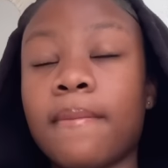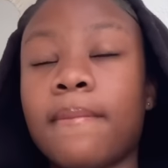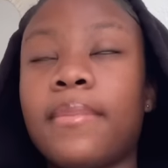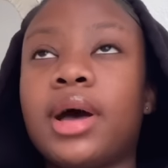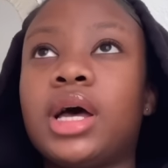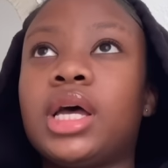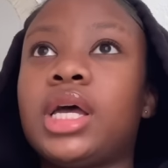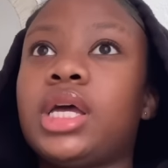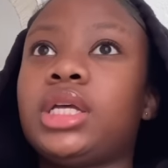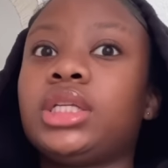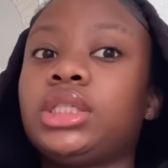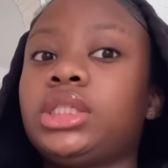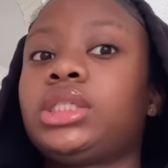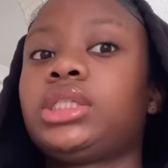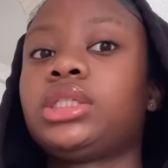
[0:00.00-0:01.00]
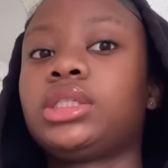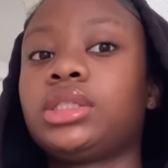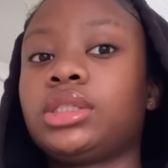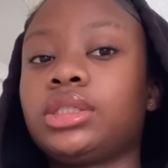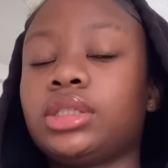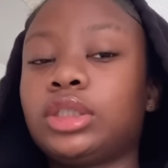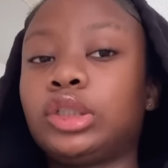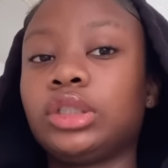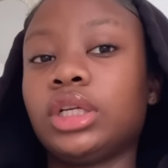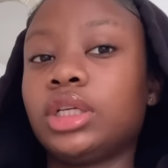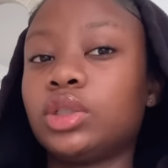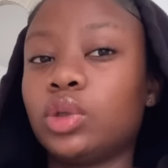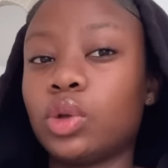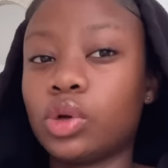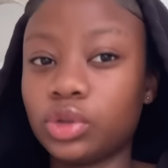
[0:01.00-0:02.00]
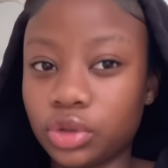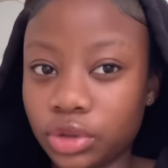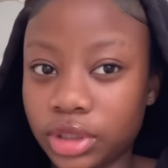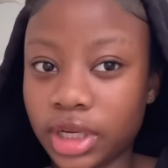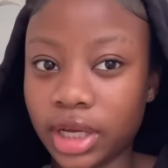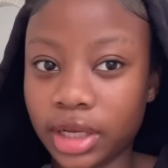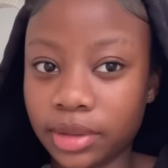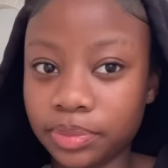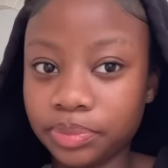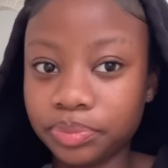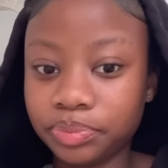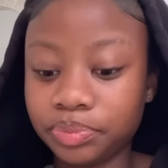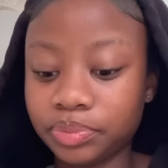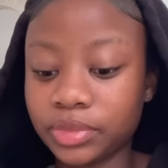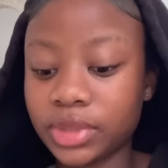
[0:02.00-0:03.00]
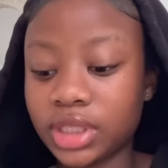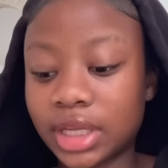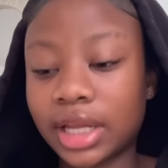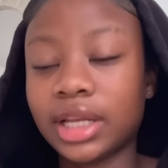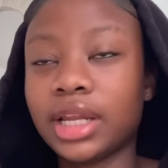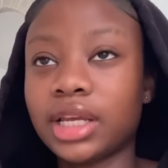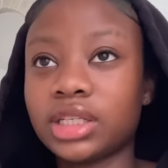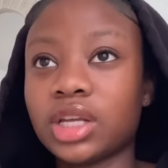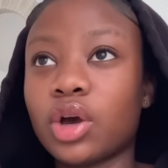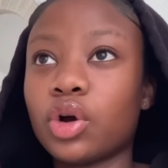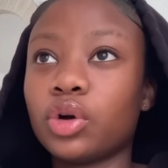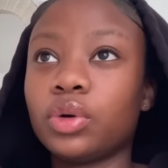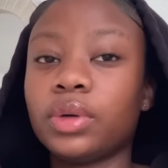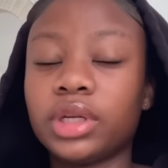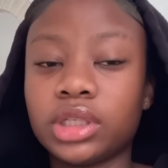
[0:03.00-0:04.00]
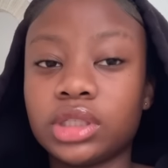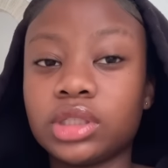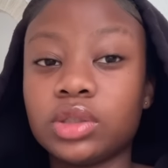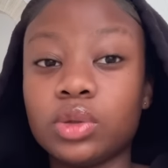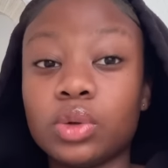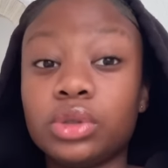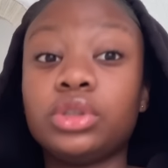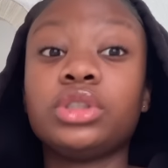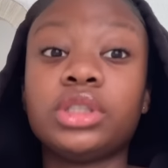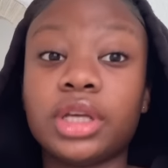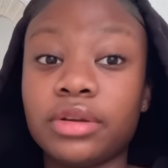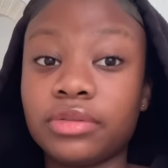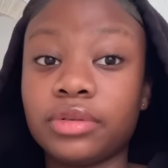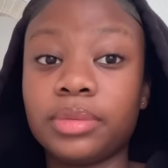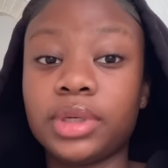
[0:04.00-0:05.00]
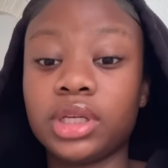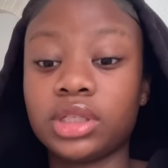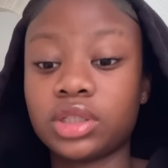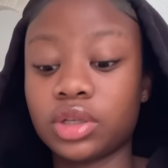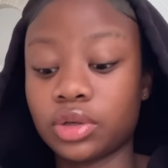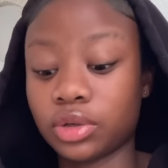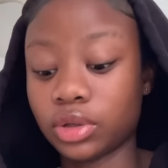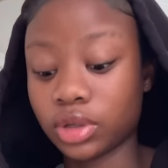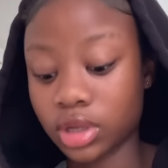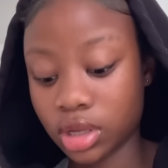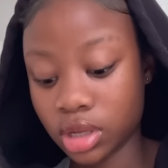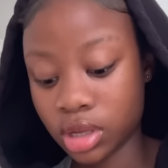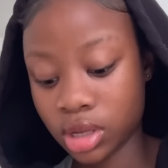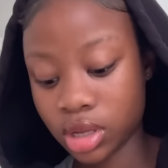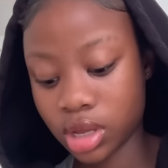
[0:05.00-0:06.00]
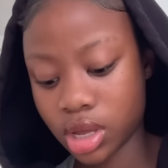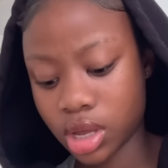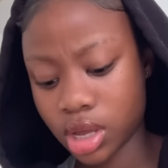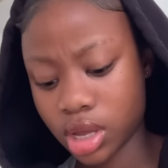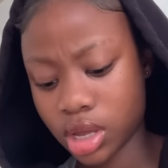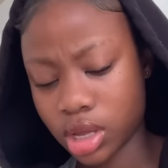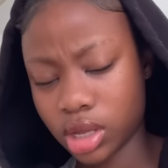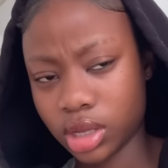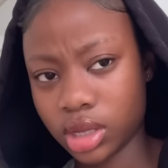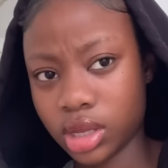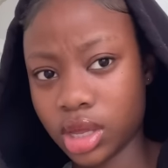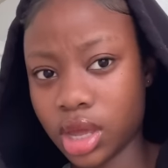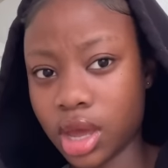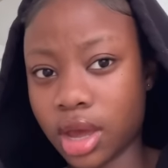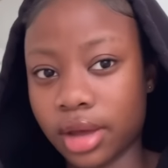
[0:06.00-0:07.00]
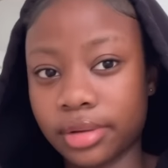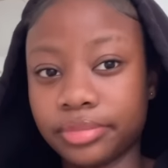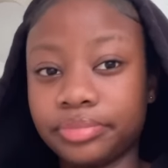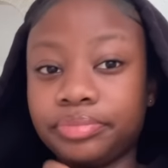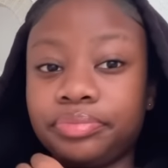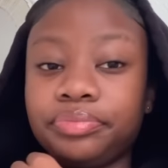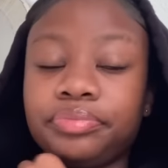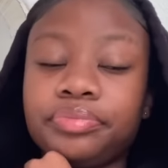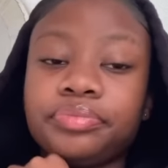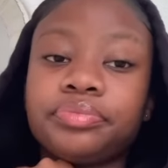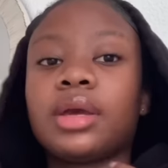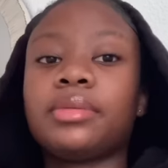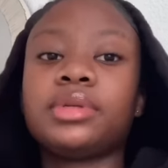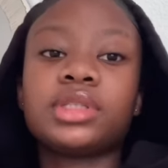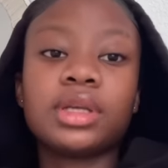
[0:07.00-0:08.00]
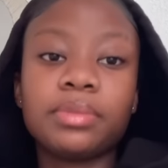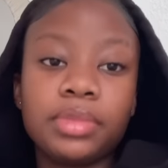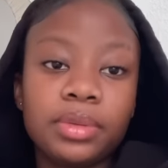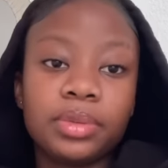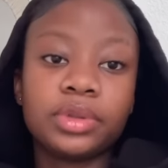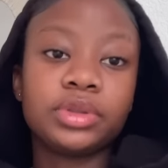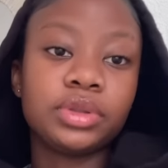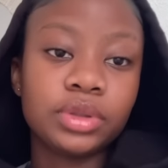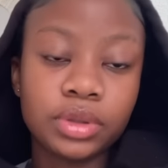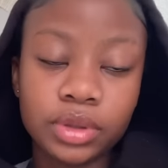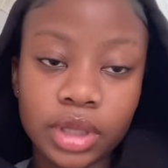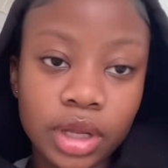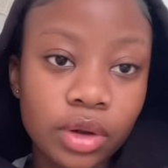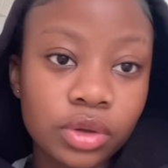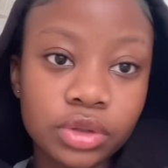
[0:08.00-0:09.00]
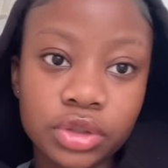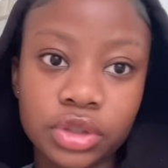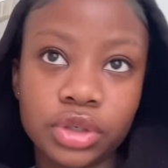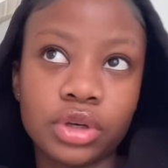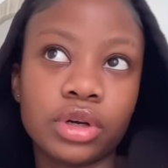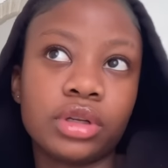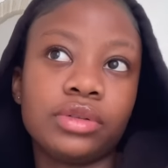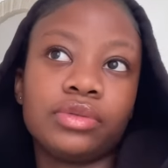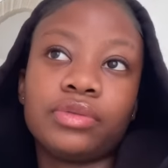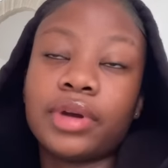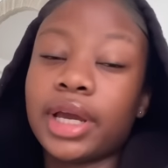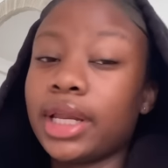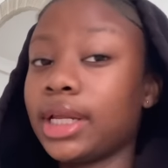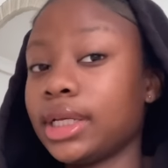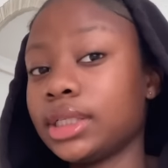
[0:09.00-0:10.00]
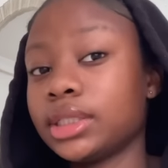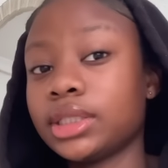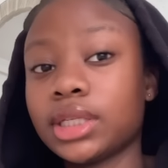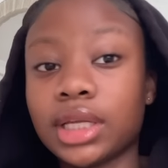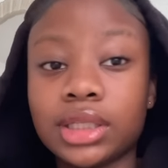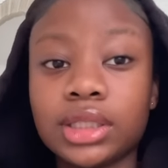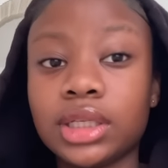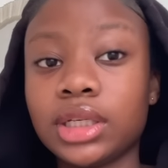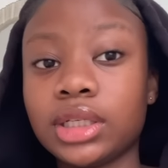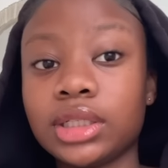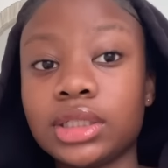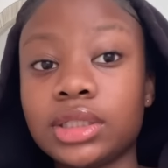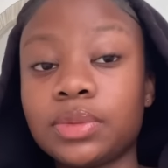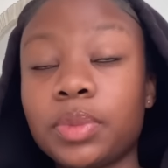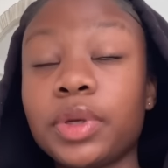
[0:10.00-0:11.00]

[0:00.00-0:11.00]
But today's laundry day. Sundays are always laundry day for me. So, yeah. I mean, some people do their laundry on Fridays, Saturdays.